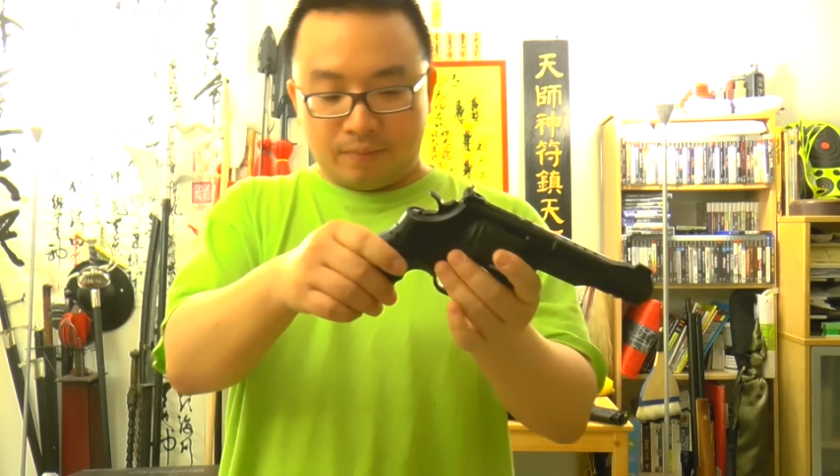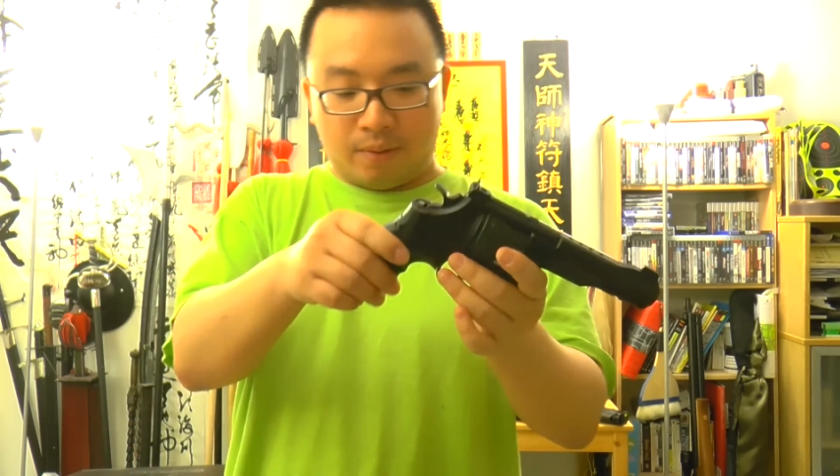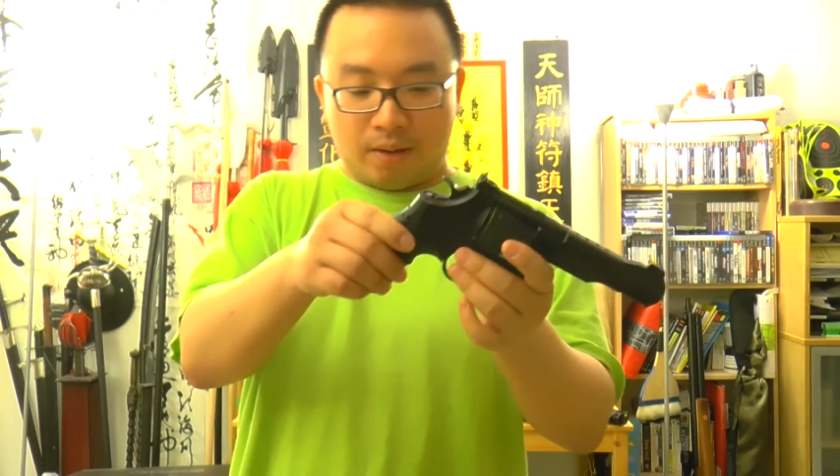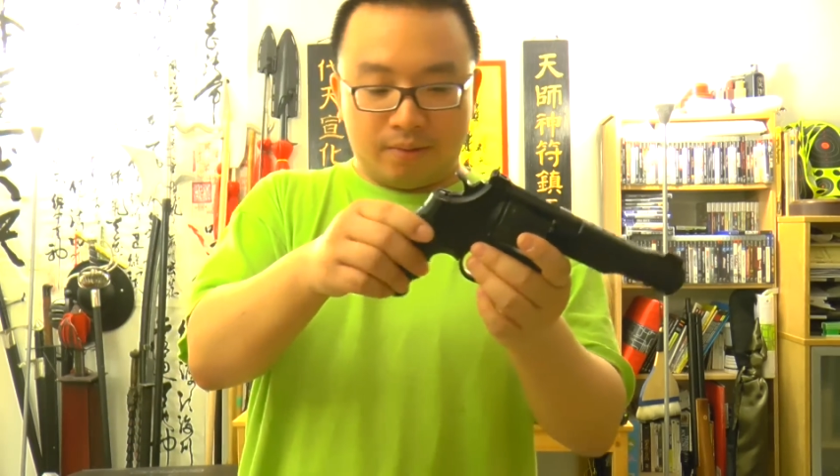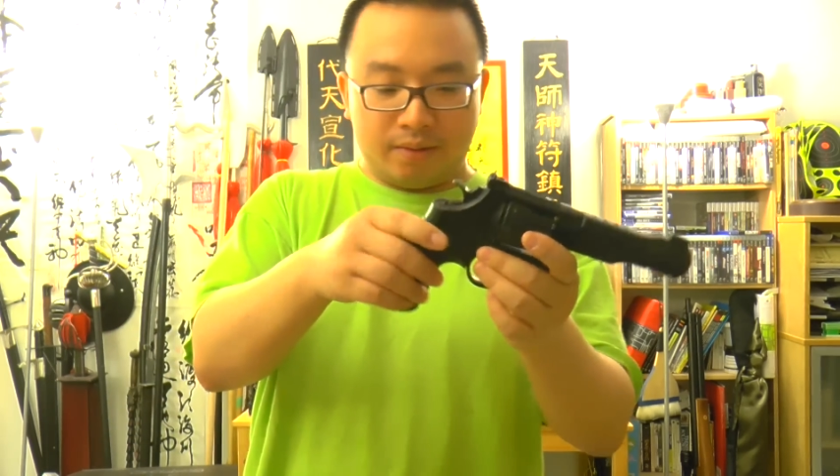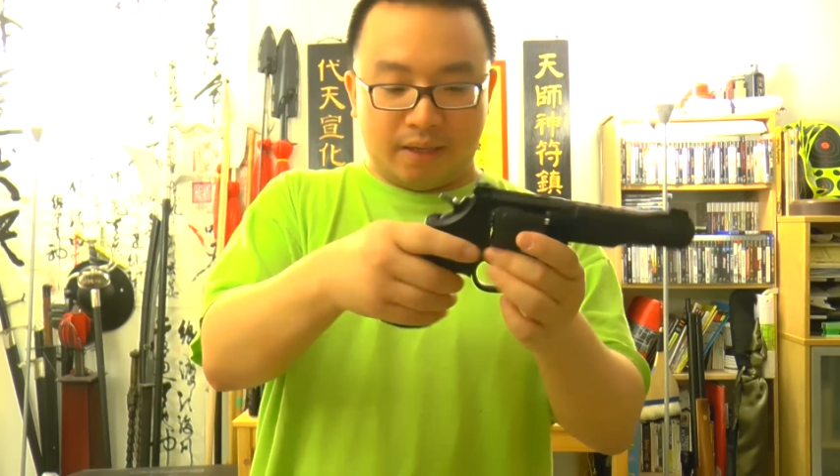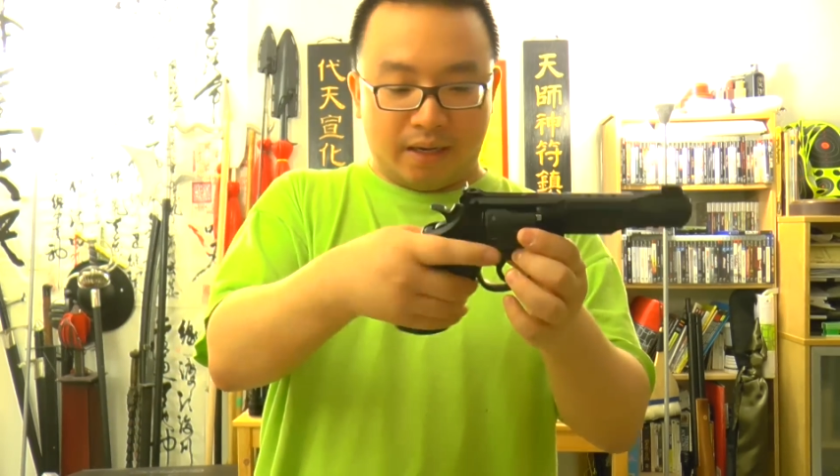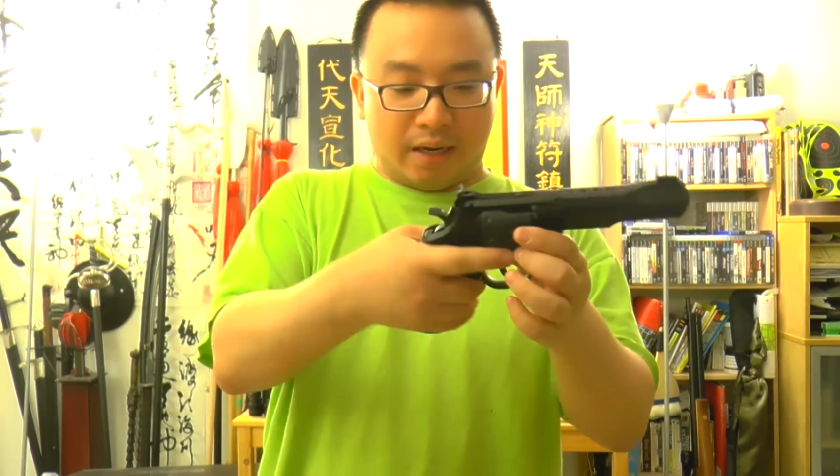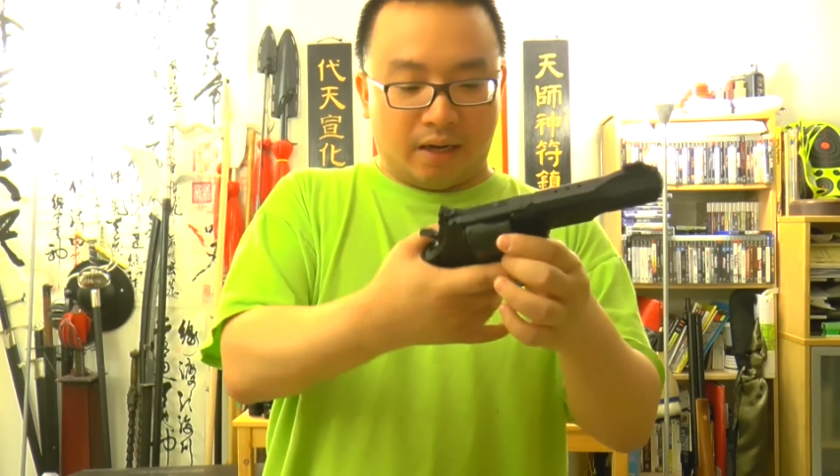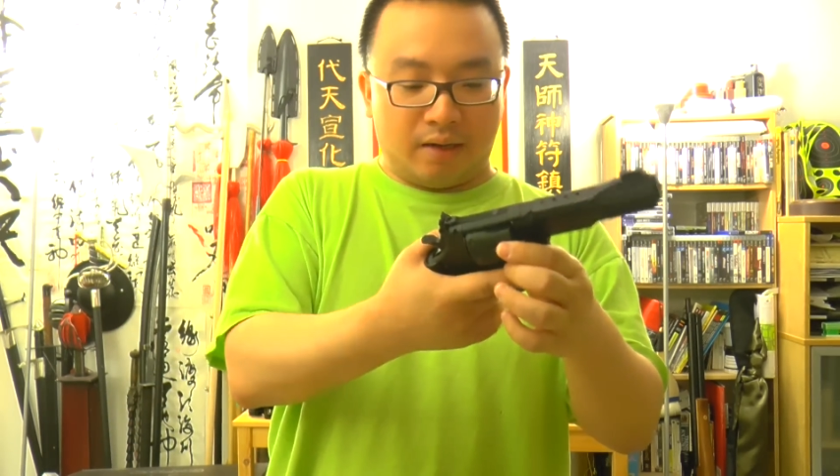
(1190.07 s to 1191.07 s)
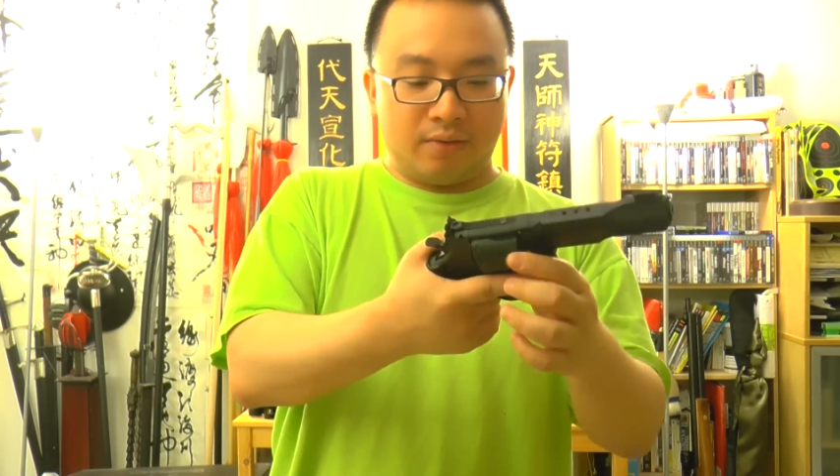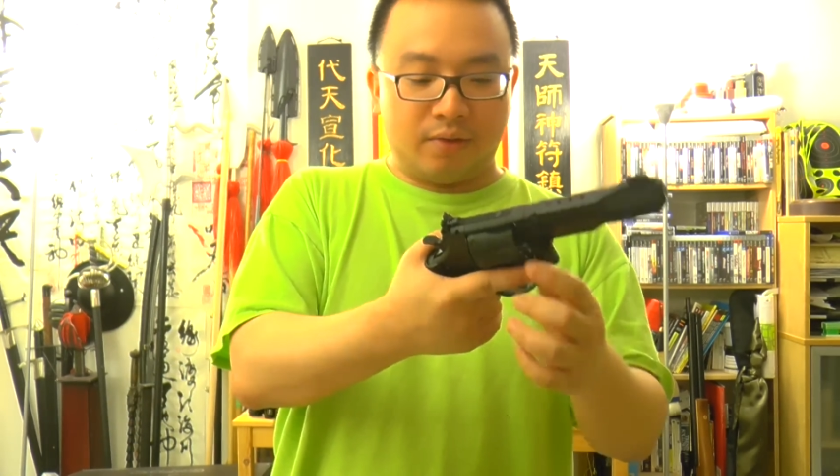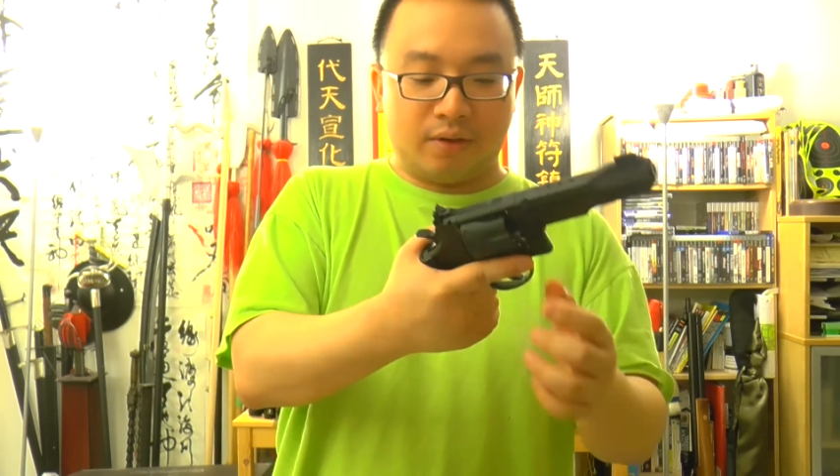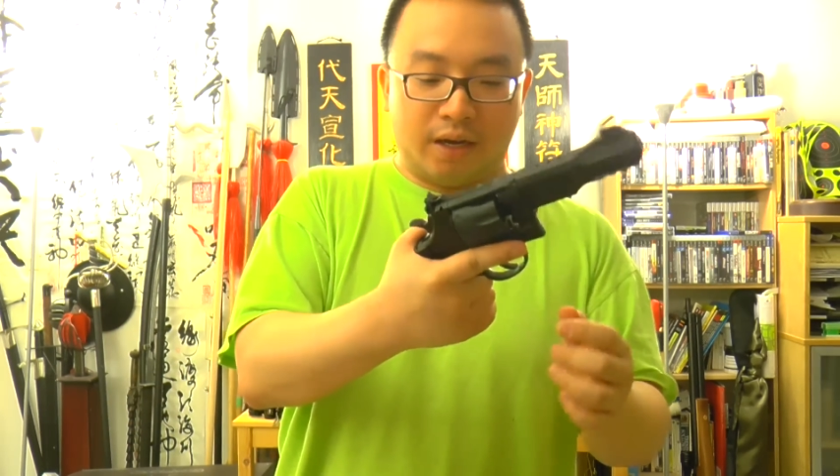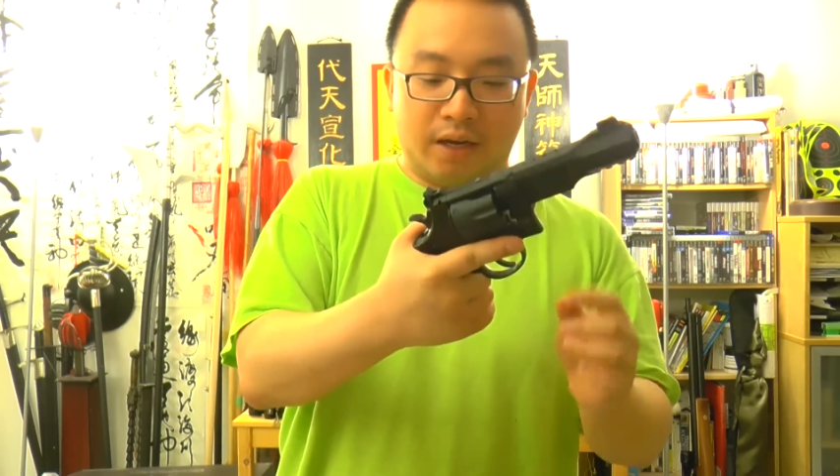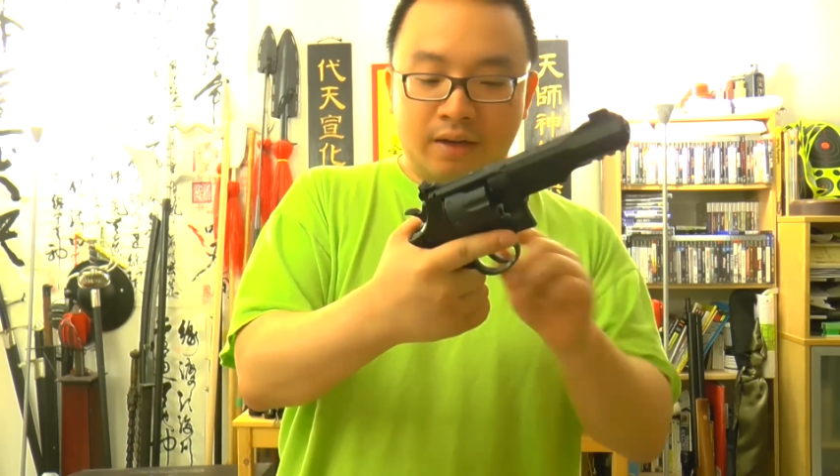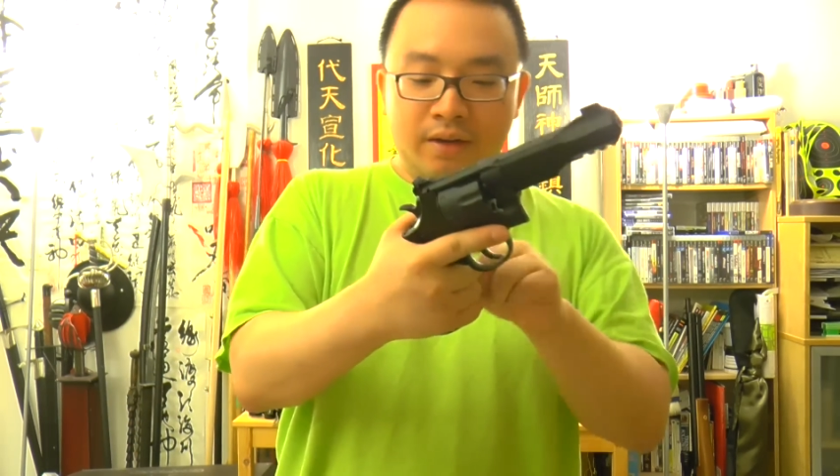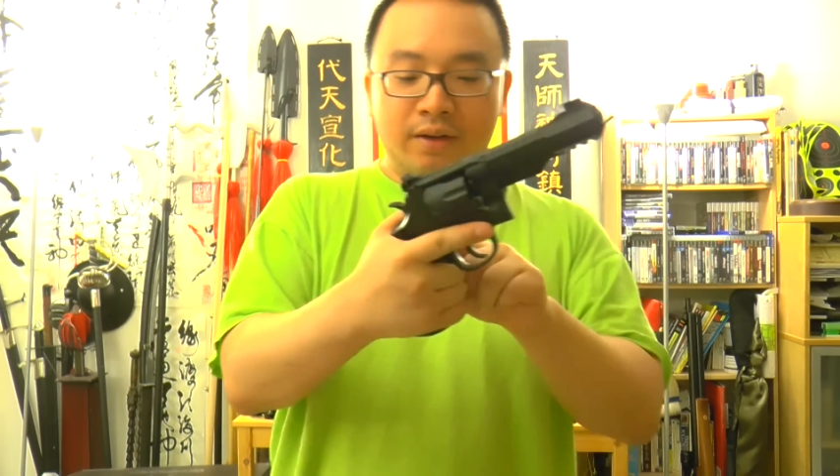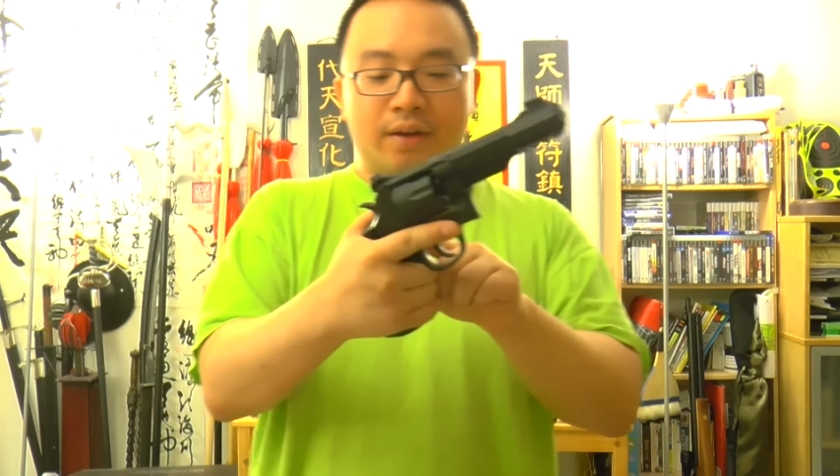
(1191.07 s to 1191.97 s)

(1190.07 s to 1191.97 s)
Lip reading: well, yeah, okay.